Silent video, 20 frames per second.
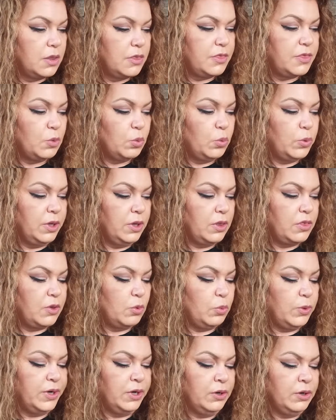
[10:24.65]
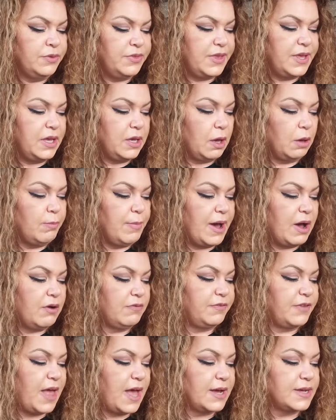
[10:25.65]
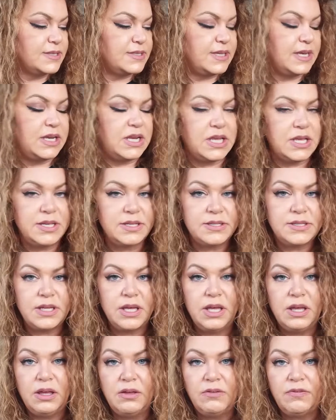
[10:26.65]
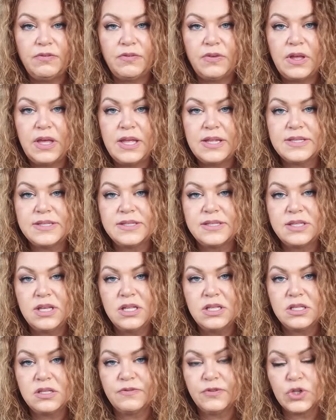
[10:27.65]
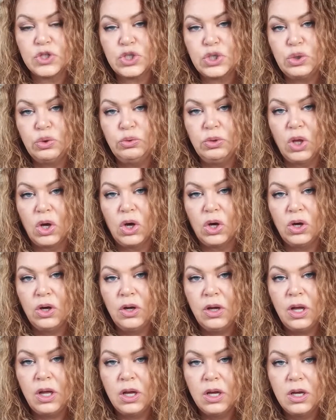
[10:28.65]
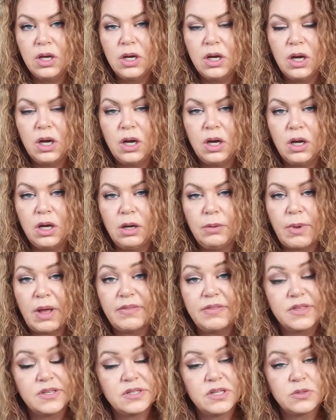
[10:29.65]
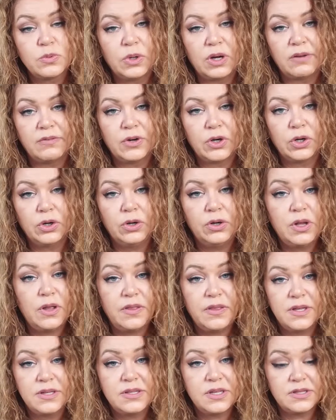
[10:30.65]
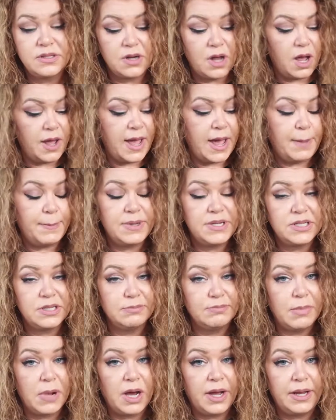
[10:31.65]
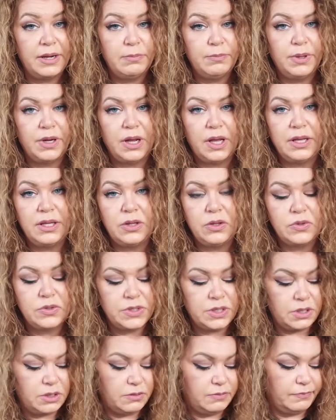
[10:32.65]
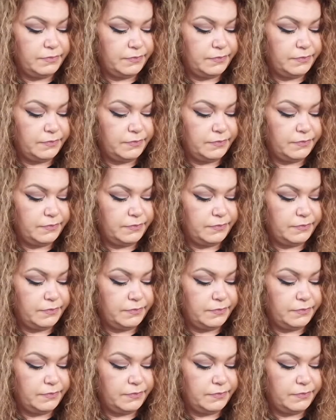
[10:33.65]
The weird thing about flaxseed is if it sits for too long, this is what I've heard. This has not happened to mine, but I use it.